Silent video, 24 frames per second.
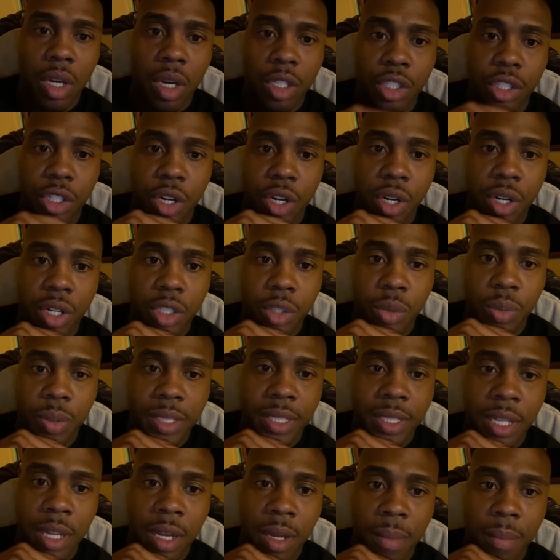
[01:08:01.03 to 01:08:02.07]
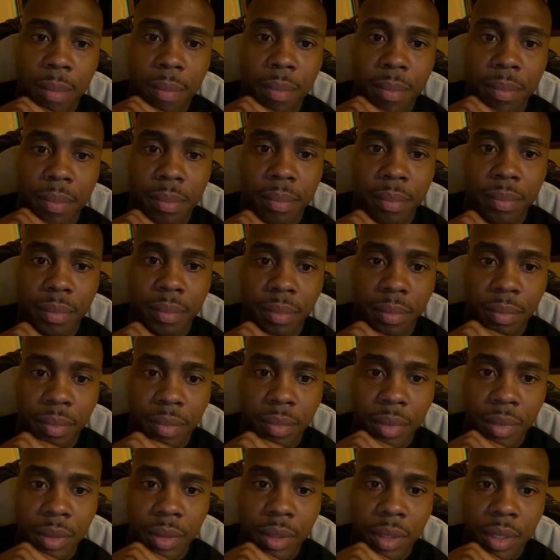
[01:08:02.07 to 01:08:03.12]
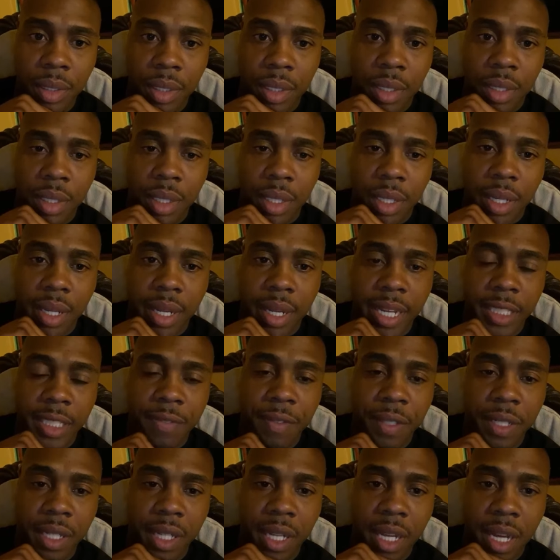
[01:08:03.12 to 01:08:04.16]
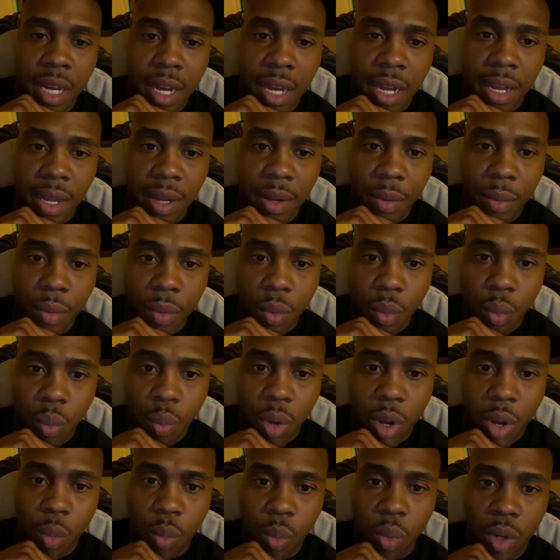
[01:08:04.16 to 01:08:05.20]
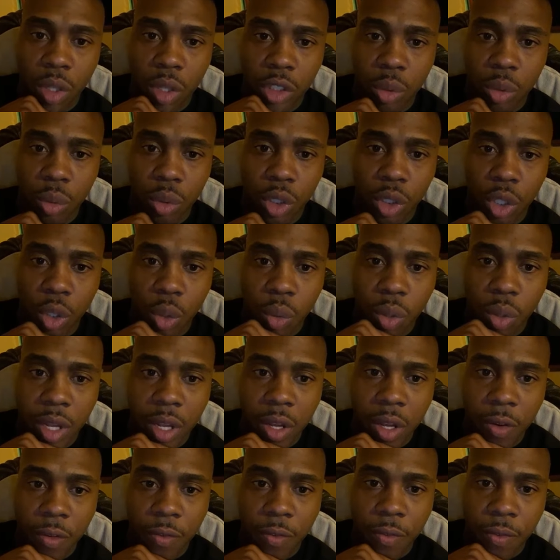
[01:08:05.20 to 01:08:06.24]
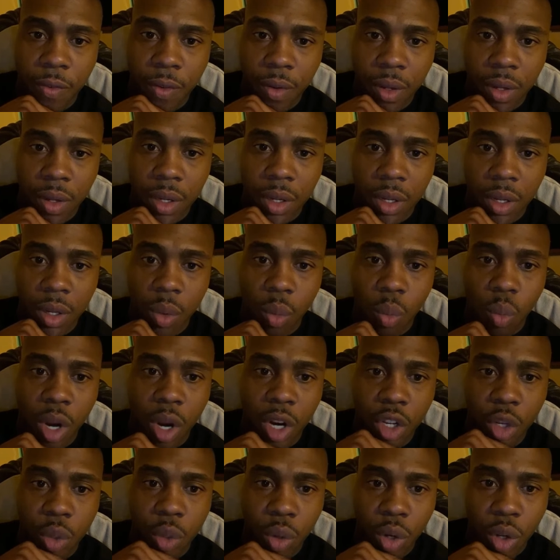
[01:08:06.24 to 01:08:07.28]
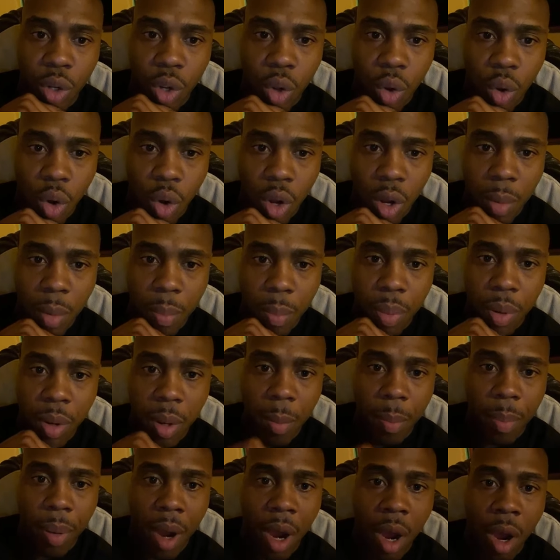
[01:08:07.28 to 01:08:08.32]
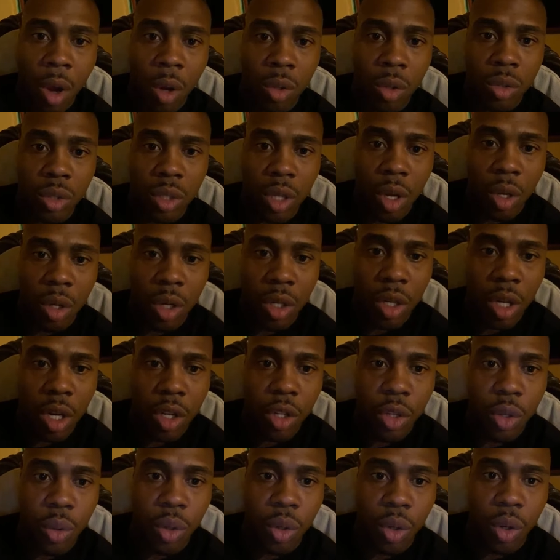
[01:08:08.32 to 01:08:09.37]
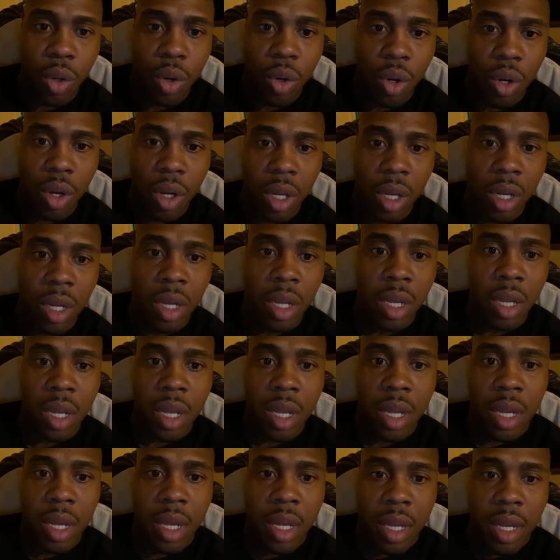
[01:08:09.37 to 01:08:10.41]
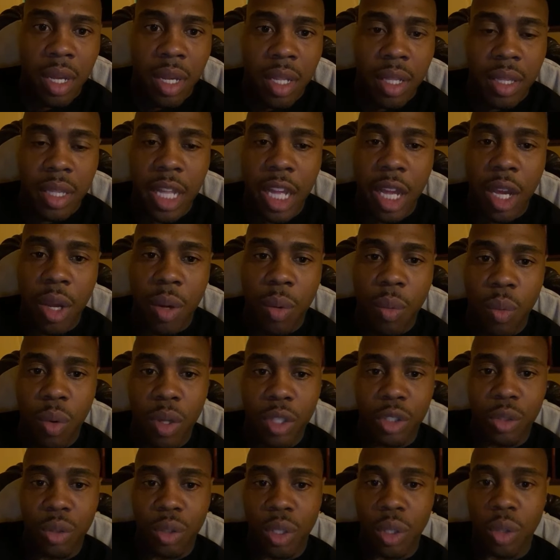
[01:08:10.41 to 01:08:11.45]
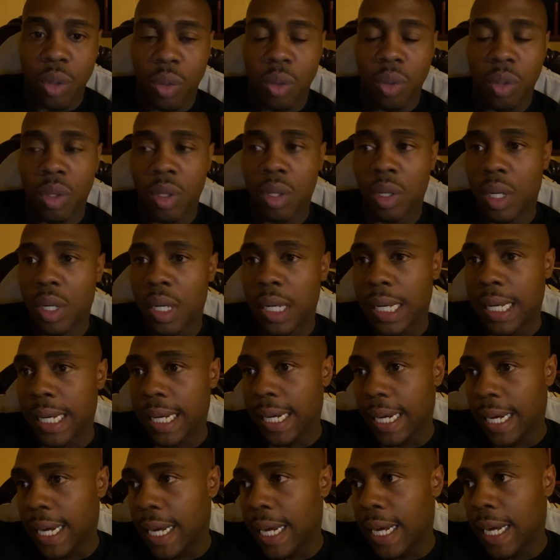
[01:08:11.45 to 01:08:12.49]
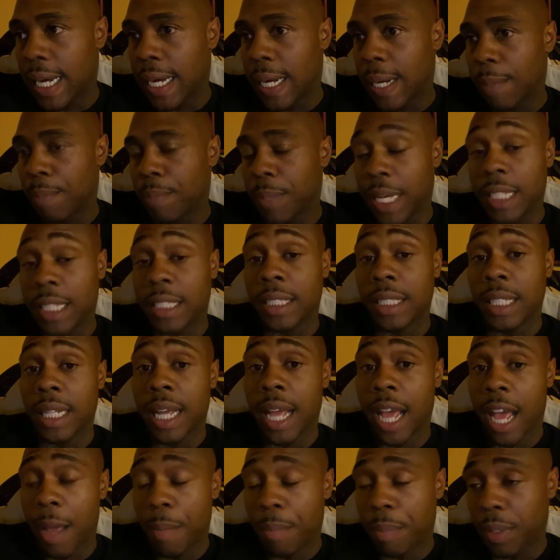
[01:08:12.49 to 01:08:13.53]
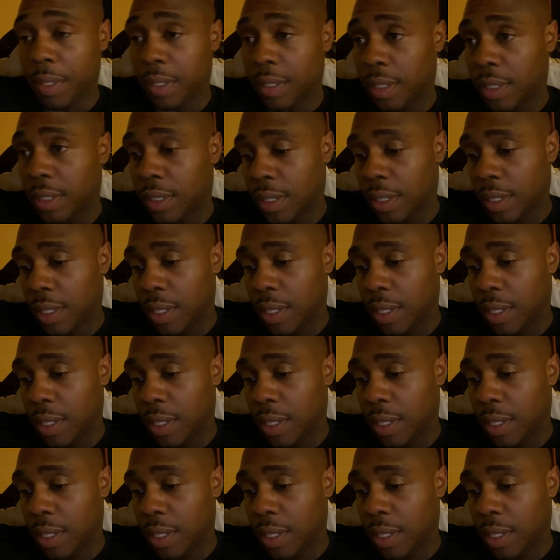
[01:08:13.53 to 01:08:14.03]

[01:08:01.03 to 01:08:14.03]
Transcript: Jurors, what's up? SV to God, what would you do if one unicorn put paws on another unicorn? Then what you do? That shit happens.